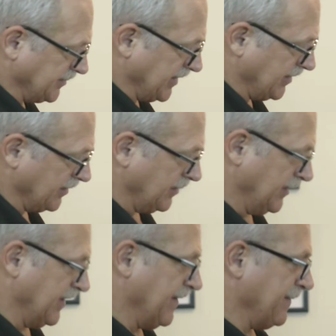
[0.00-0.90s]
matter.
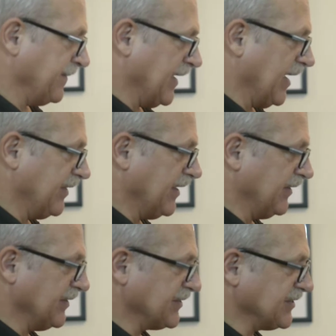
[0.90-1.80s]
And then
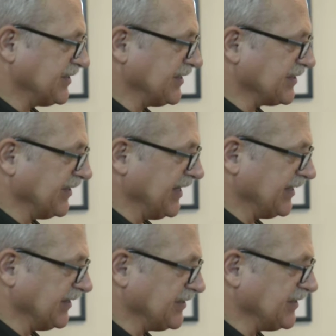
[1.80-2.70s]
this is stitch length
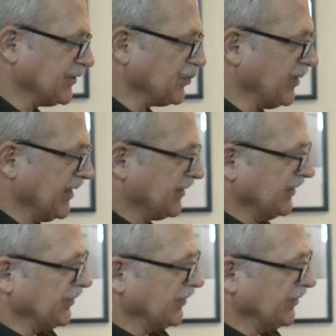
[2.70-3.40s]
and stitch width, and